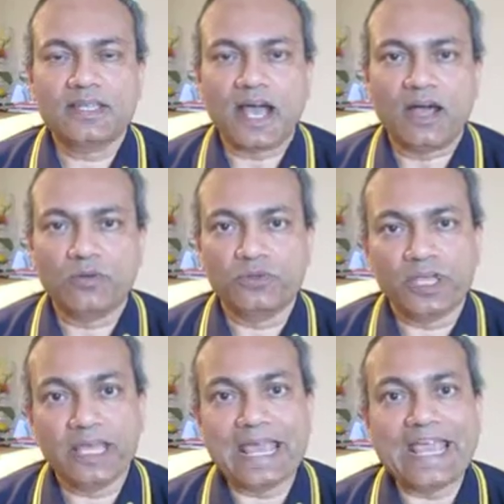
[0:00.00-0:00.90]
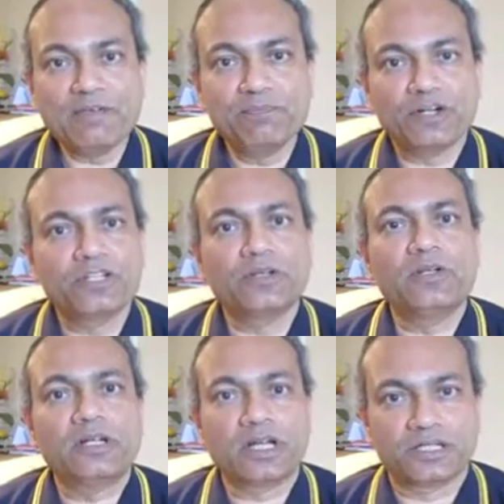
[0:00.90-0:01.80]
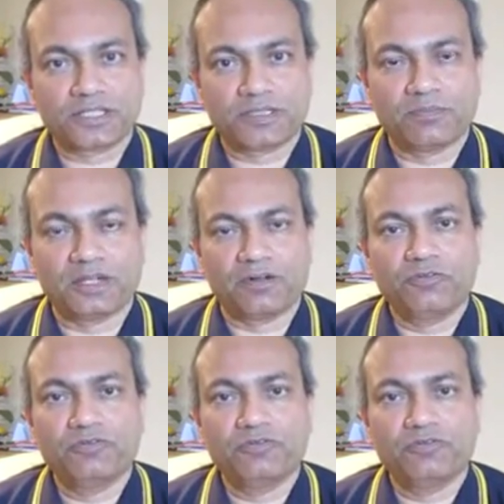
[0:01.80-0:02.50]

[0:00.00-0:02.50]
how a particular customer